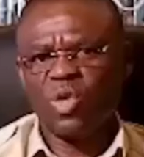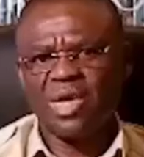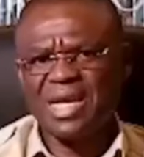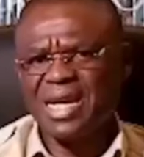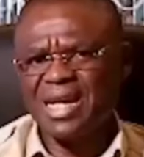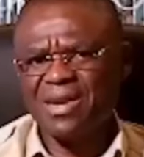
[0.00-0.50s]
We
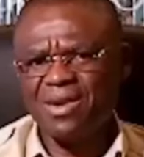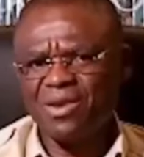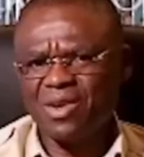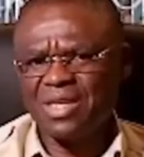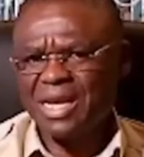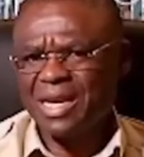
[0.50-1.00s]

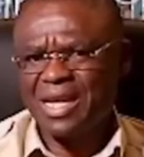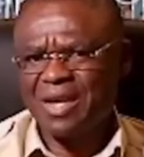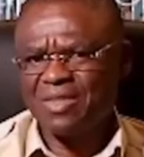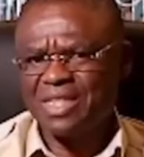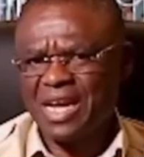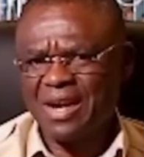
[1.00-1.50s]
cannot
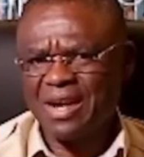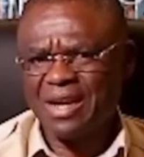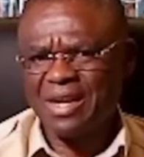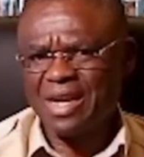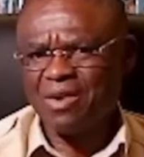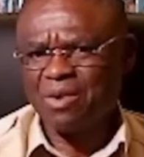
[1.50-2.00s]
allow
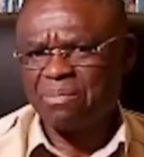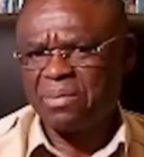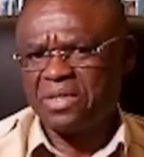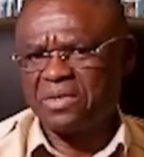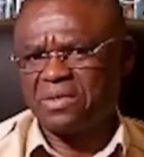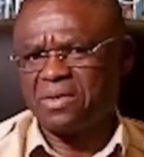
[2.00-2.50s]
tyranny and
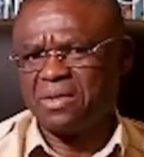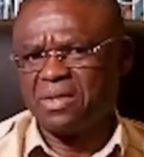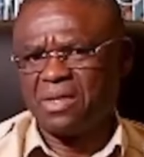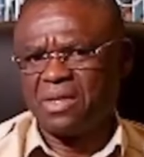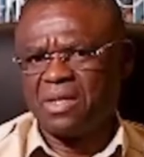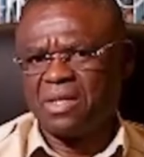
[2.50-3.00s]
oppression
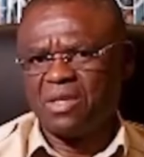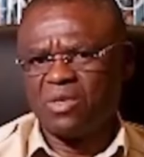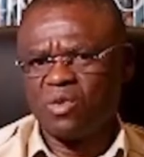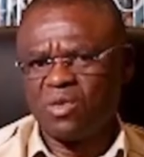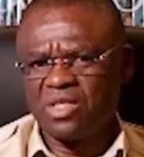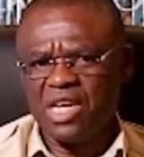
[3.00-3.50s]

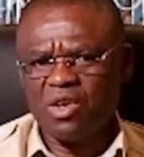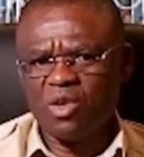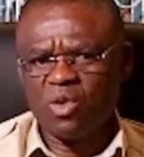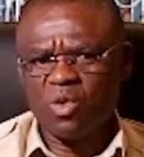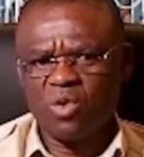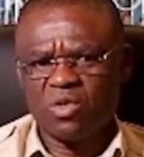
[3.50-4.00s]
to
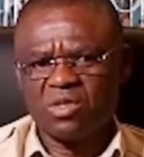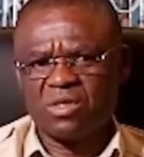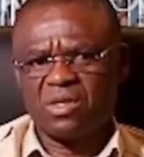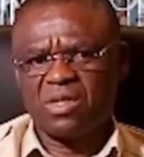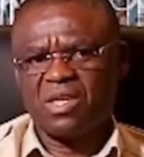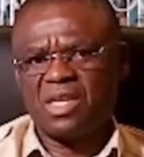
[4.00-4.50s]
take
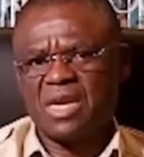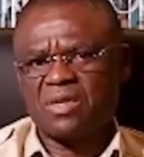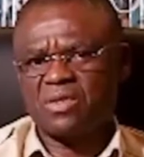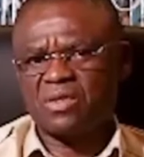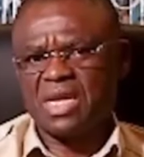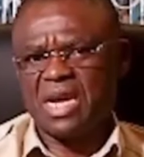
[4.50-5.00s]
roots in our
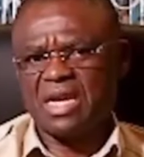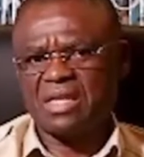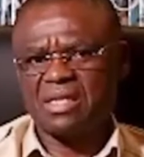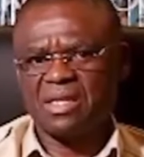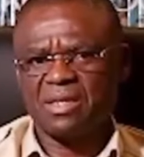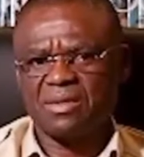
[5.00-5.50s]

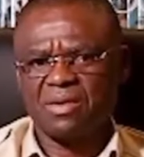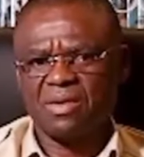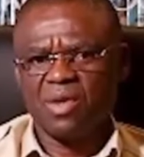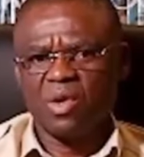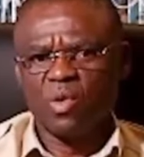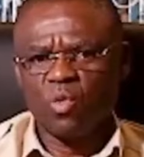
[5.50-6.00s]
society.
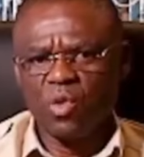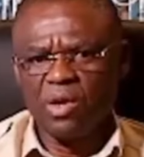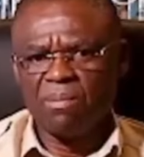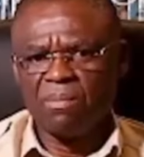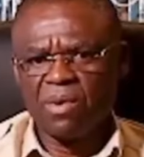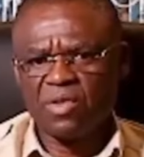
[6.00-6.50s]
We
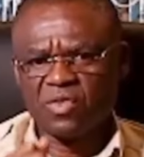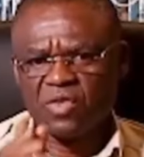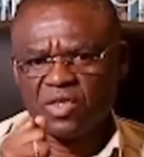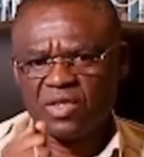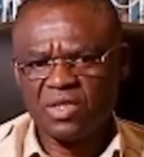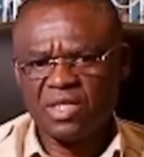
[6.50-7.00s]
must
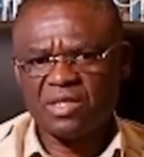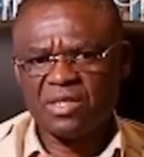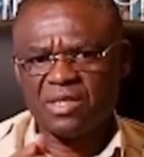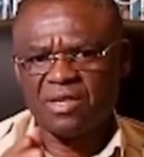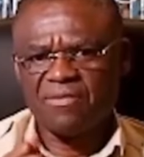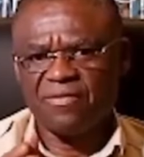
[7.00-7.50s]

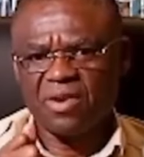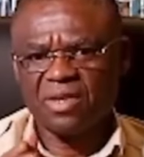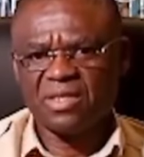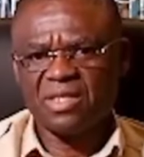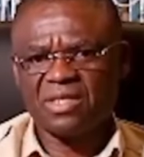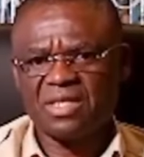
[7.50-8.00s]
resist the
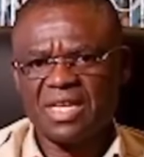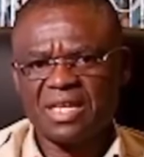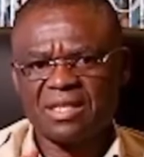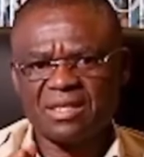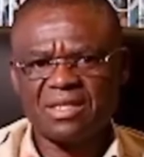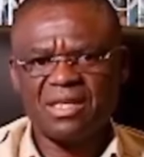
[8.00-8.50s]
forces
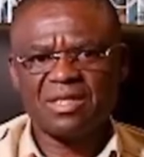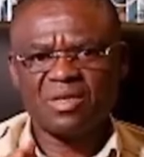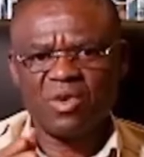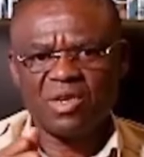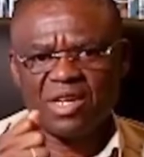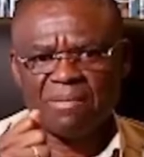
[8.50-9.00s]
that seek
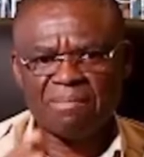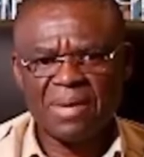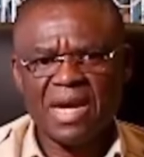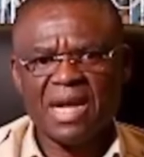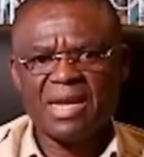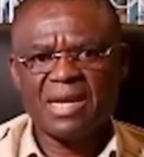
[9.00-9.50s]
to
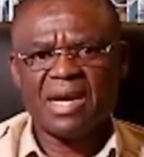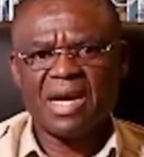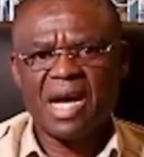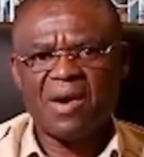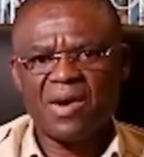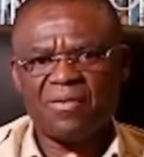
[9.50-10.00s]
undermine
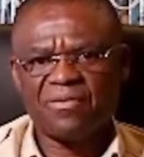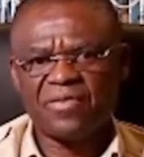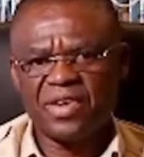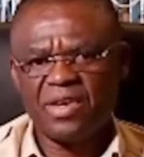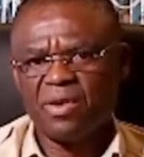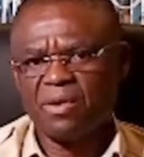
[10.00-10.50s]
our
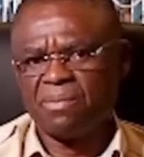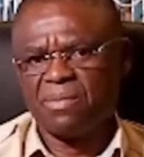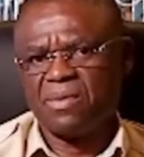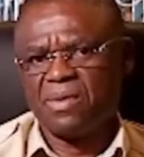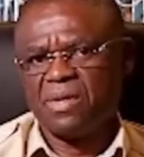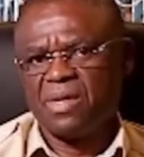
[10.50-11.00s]
freedom
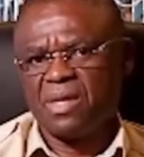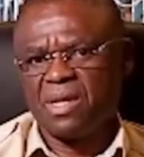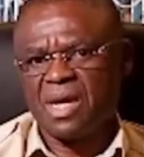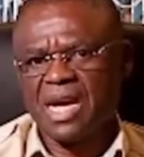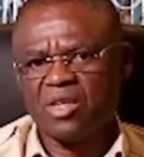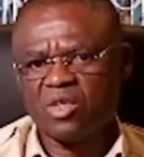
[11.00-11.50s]

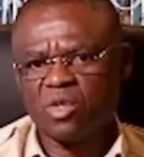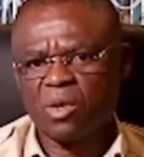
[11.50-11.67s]
and